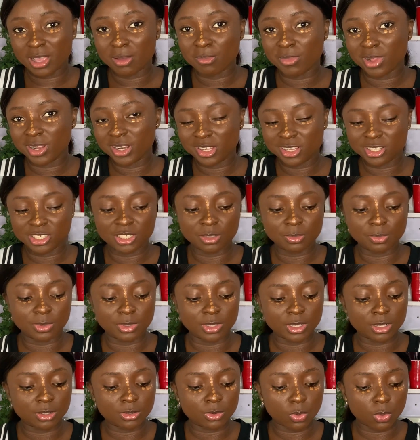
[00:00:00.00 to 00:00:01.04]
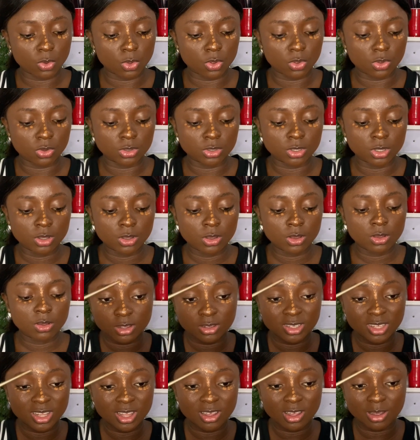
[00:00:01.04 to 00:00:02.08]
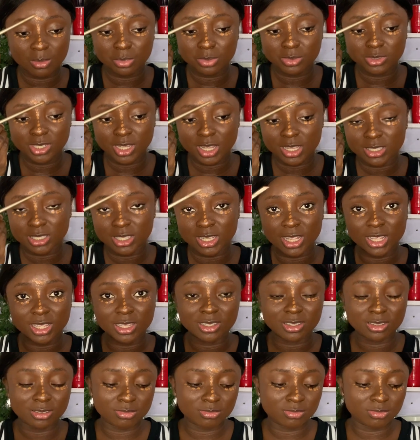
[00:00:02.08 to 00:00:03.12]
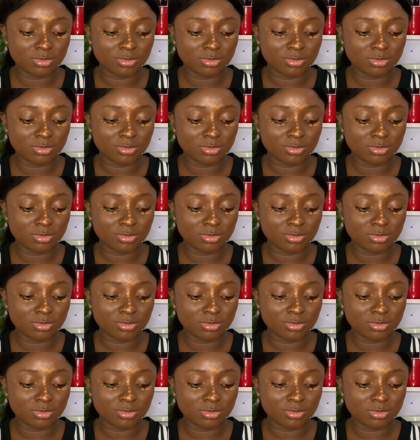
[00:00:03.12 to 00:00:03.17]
manageable and all. Now Abuja is like